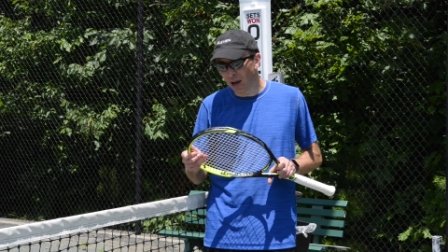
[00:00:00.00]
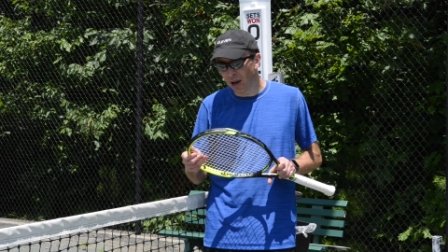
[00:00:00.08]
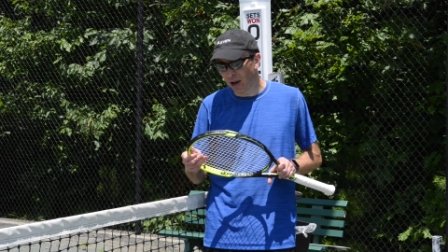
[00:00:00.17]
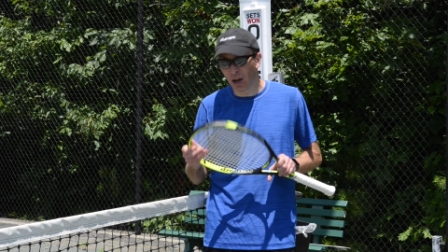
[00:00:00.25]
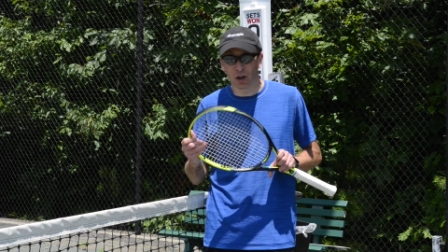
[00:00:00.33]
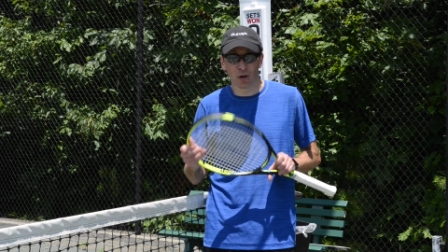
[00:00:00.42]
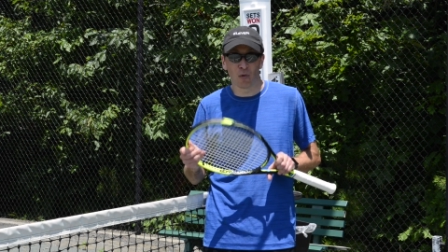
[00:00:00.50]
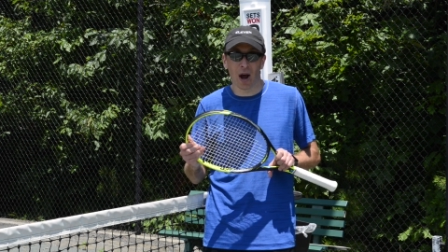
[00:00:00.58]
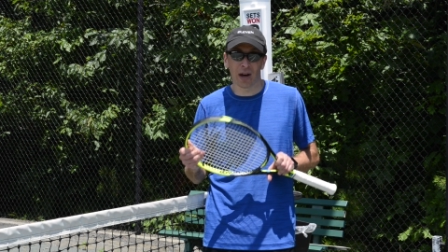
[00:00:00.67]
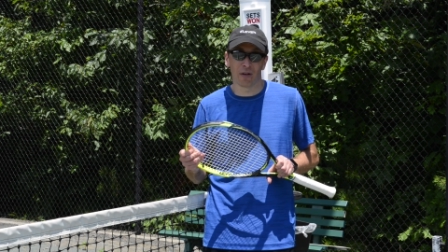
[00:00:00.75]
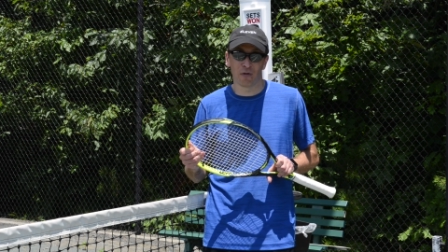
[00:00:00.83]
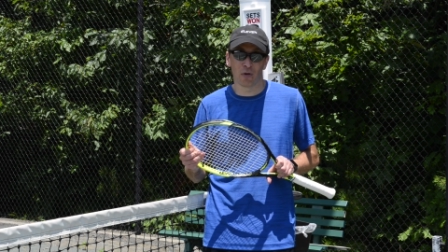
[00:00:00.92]
a good
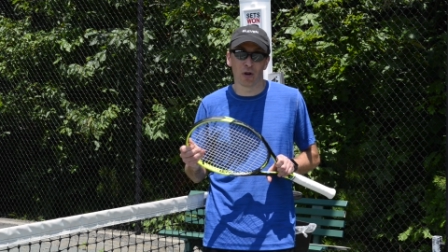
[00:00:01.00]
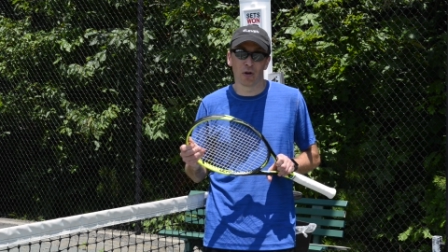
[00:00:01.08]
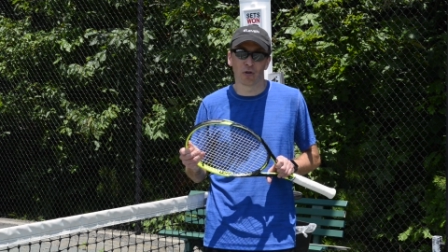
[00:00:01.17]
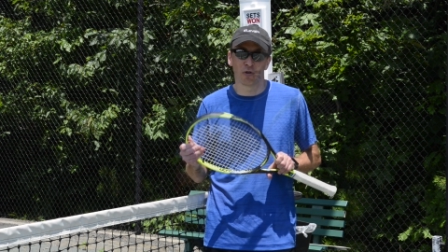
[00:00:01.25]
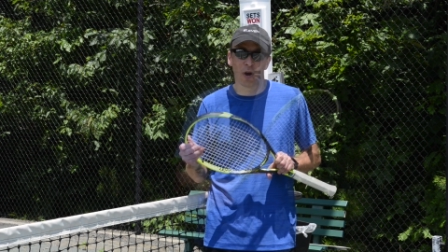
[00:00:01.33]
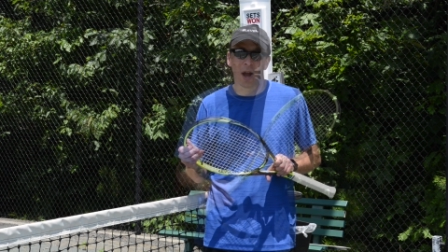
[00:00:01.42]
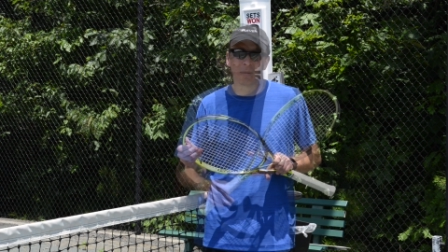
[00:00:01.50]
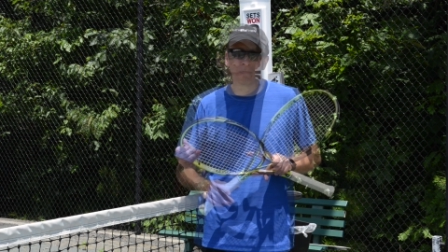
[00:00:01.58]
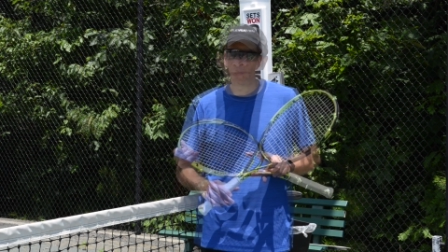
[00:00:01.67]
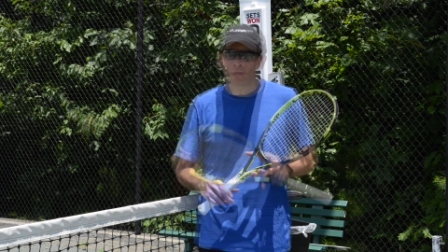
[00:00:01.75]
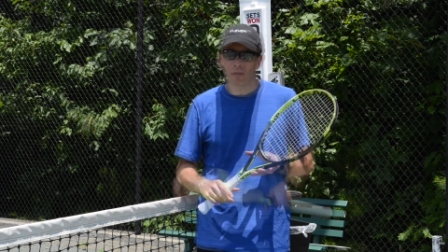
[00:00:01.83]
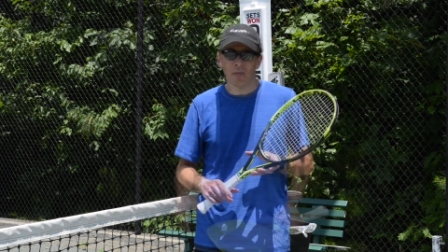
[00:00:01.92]
racket for you to try.
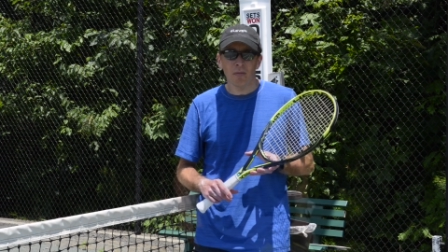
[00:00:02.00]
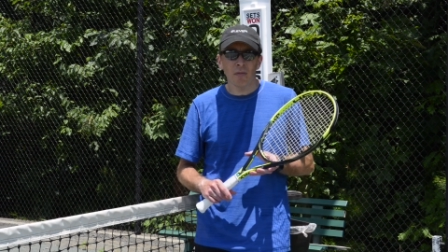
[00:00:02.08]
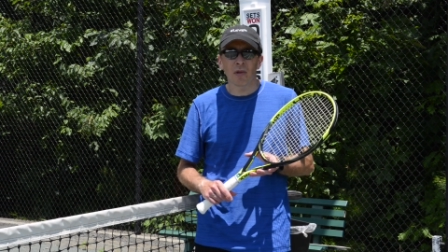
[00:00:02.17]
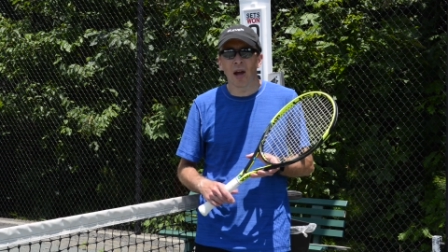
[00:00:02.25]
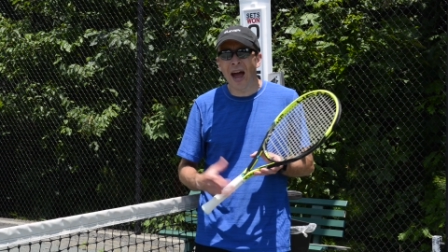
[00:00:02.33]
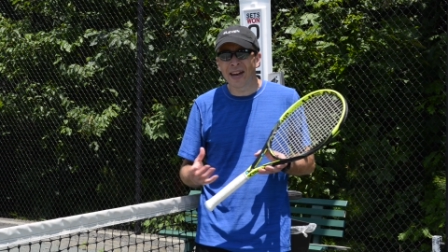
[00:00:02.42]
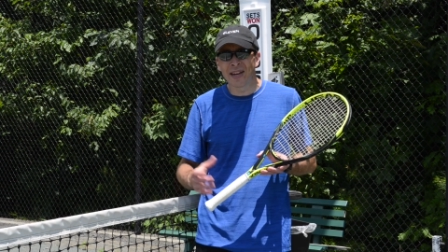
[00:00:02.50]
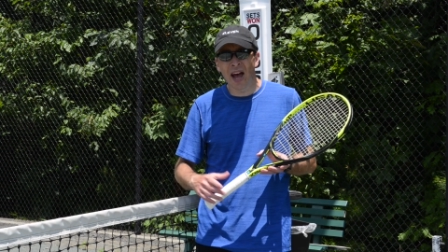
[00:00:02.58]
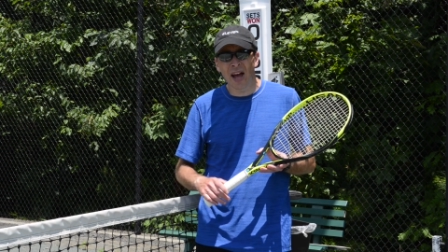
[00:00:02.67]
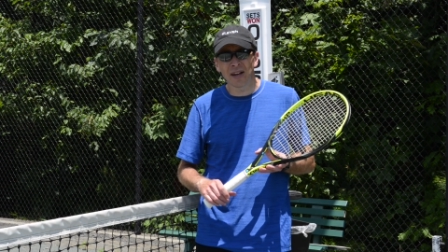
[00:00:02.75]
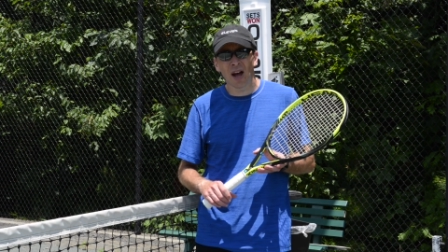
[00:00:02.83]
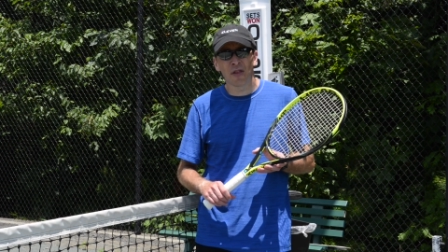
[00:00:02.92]
At
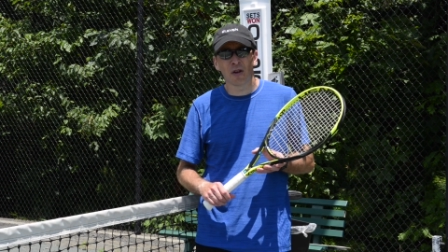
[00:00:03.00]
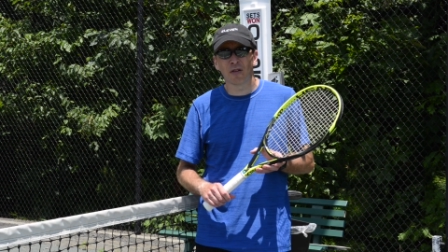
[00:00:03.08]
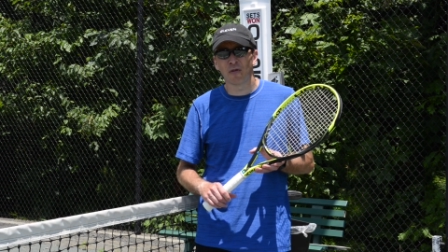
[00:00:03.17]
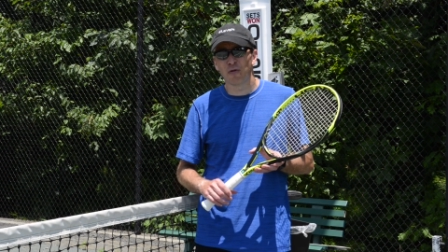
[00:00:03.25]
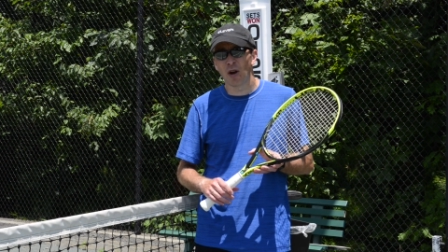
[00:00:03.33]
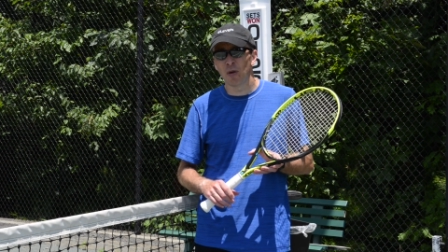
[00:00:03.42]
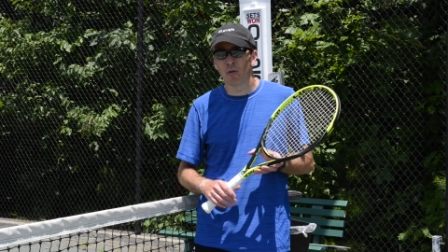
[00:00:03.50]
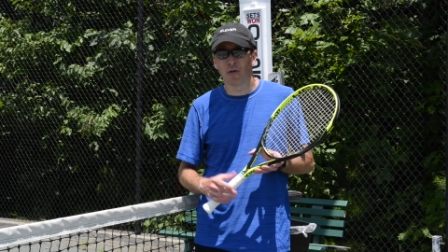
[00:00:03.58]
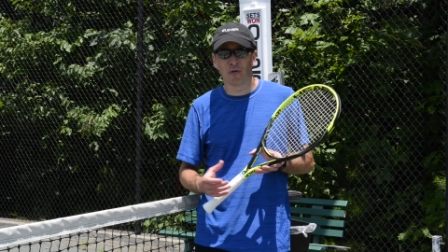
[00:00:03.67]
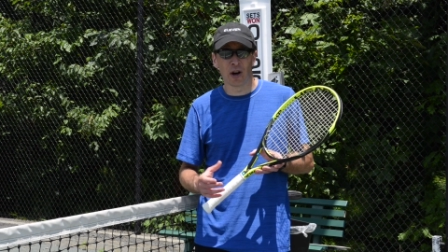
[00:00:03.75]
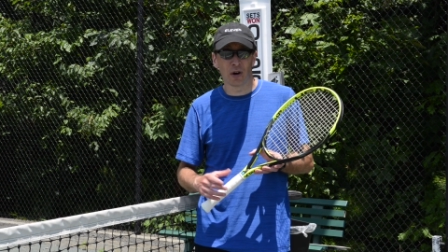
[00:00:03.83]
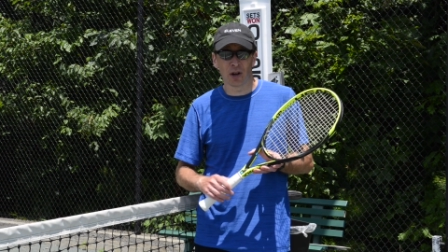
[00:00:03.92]
net, I thought the frame was
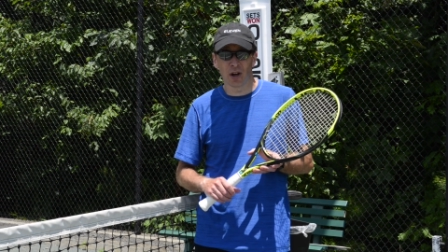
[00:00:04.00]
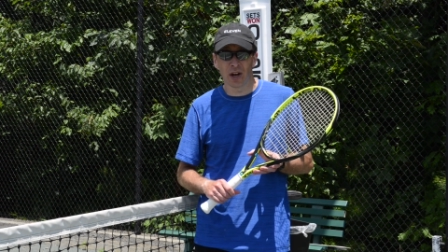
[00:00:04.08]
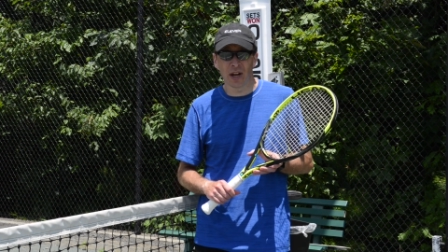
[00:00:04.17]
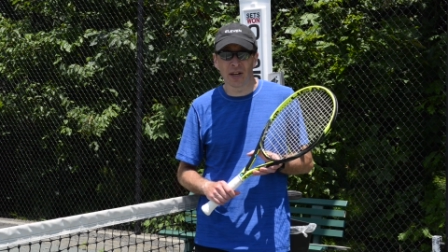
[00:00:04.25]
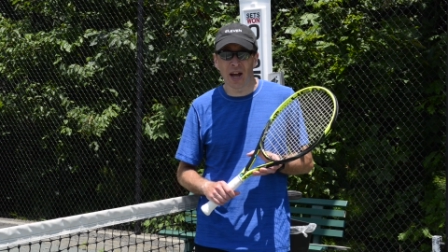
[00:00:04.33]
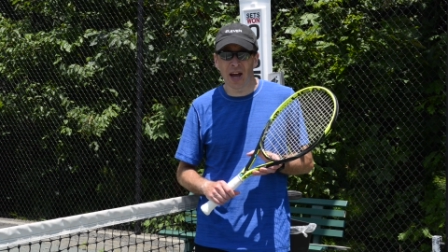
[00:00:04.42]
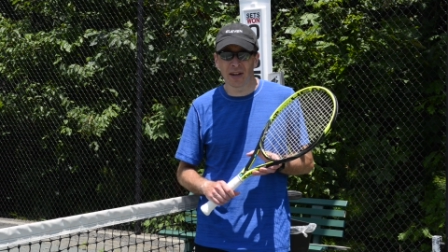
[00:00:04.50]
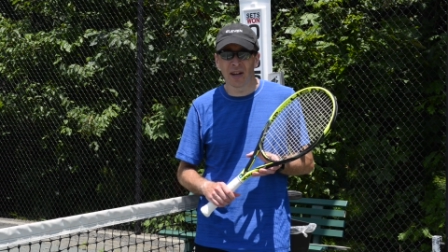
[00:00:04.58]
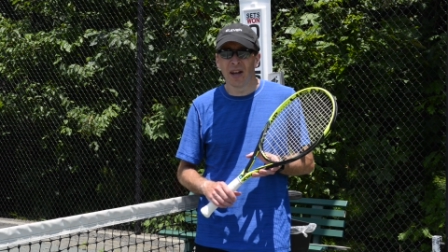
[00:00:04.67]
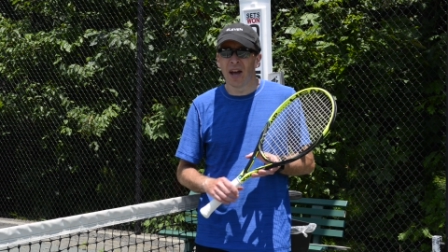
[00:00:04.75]
very good at net.